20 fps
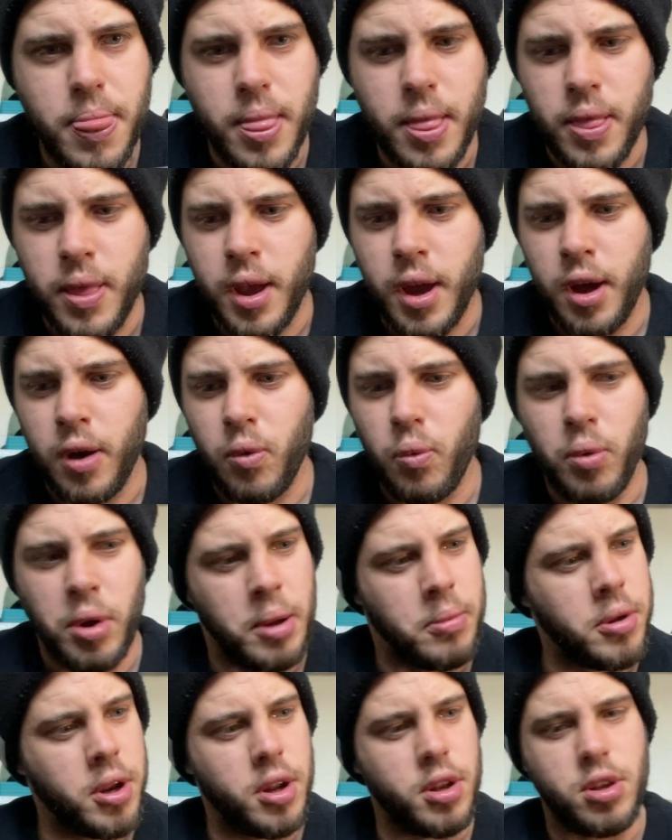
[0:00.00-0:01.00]
Now, what
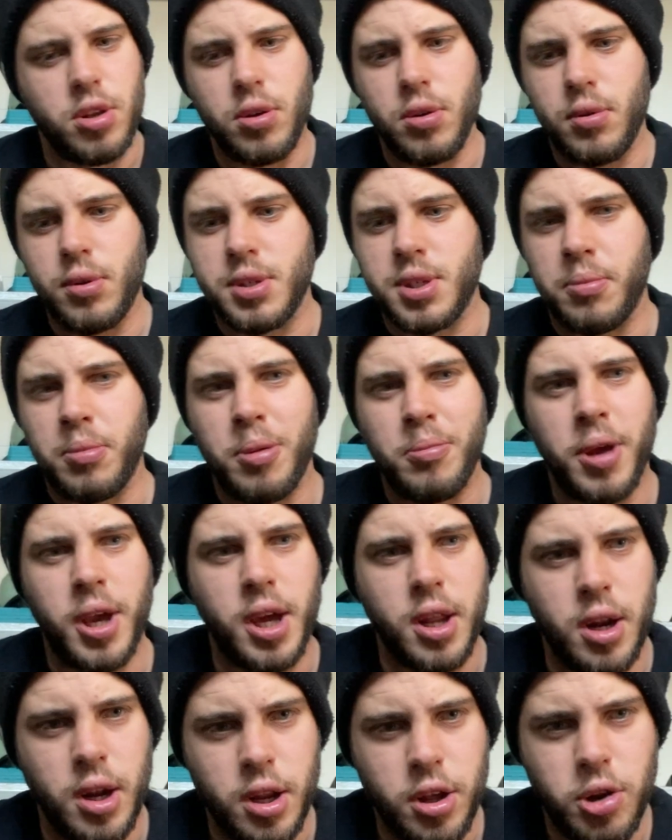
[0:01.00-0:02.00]
I'm going to do is I'm going to make it
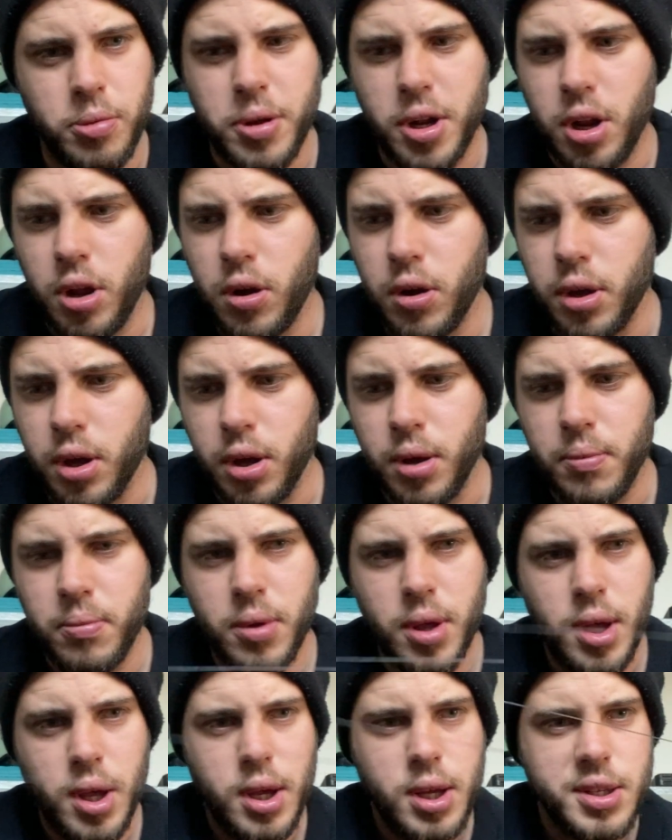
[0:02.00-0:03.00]
a little bit longer.
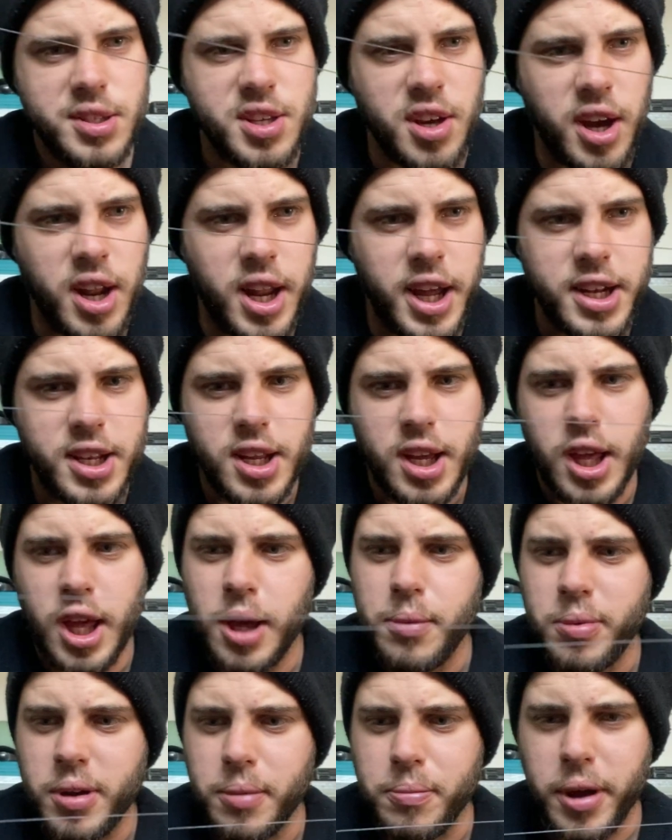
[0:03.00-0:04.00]
So I like to
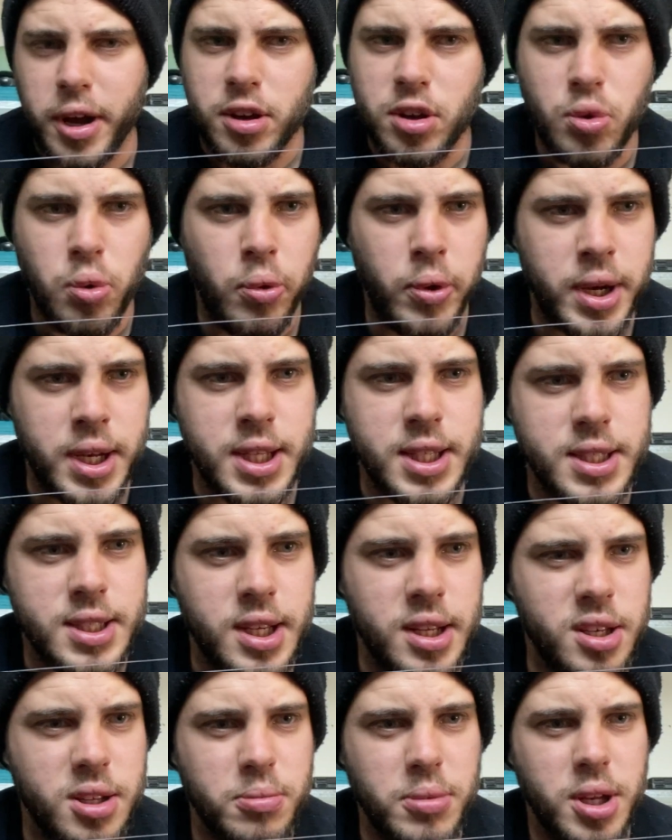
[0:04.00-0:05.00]
keep it about 20
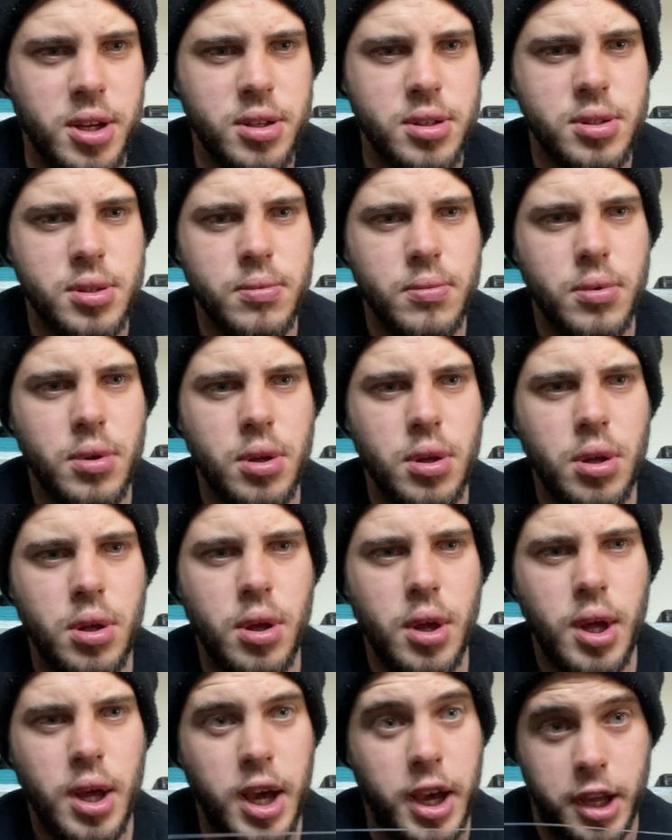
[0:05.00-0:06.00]
centimeters.
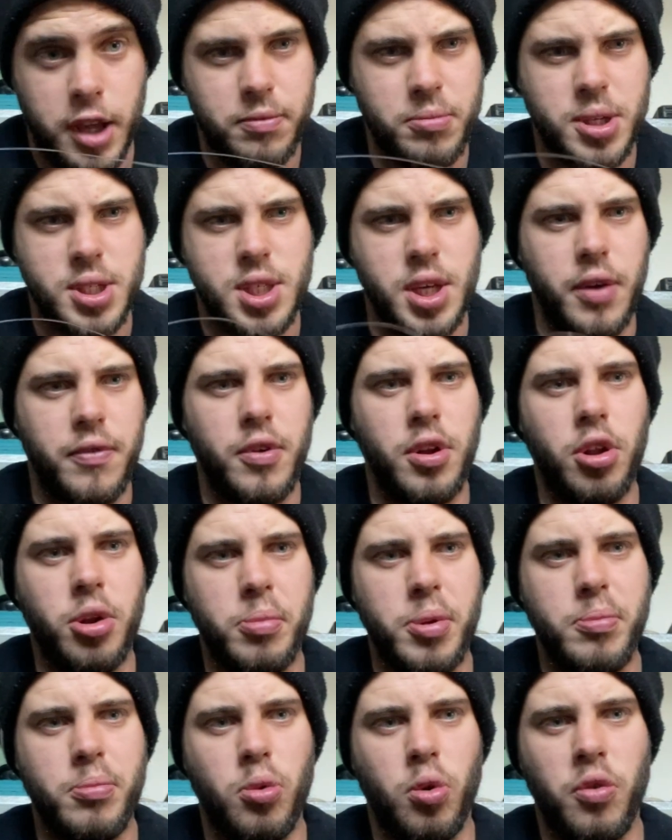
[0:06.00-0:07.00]
I give myself a little
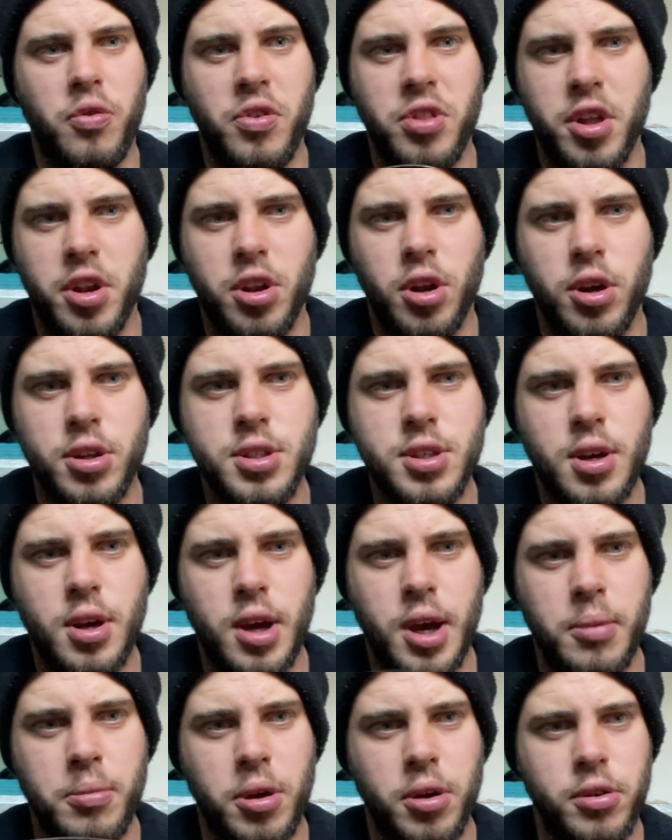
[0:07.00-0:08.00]
bit more for the knot
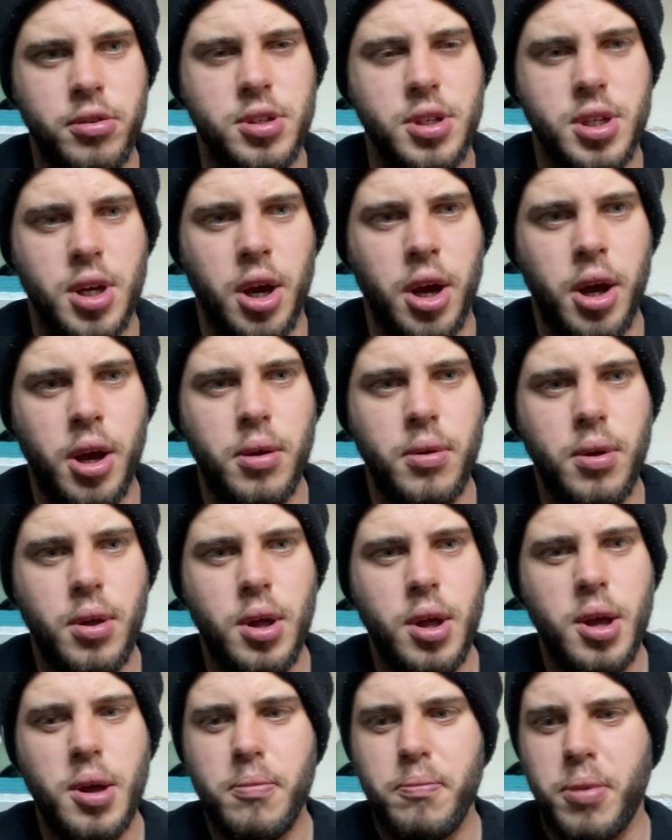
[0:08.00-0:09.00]
I'm going to tie,
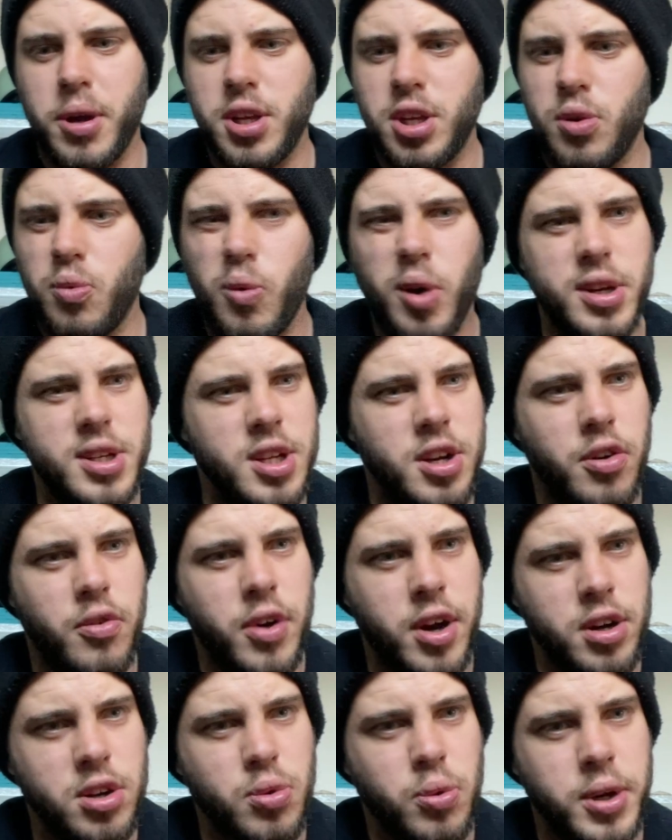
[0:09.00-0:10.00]
but you want it
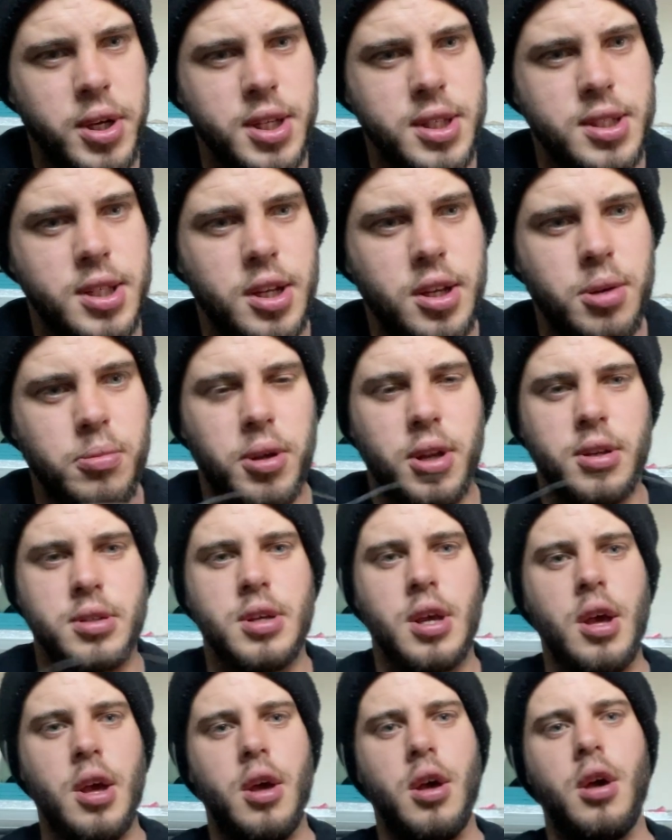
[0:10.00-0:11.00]
around 20 centimeters.
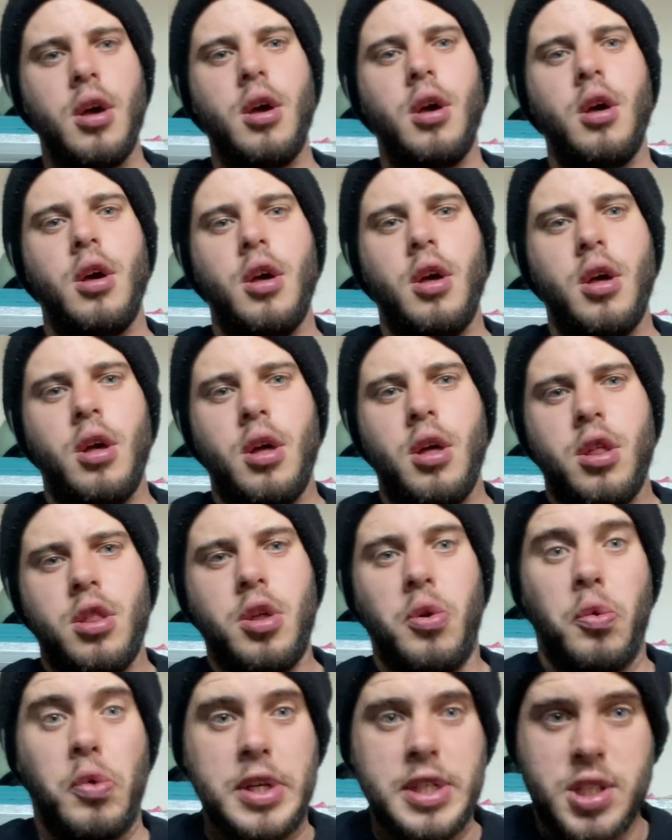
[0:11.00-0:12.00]
The
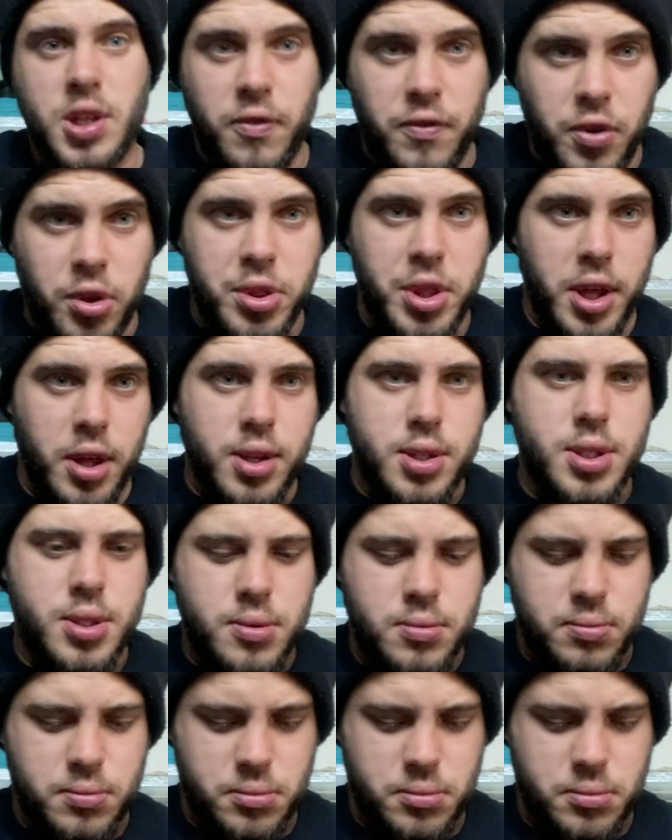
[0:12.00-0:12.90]
reason for this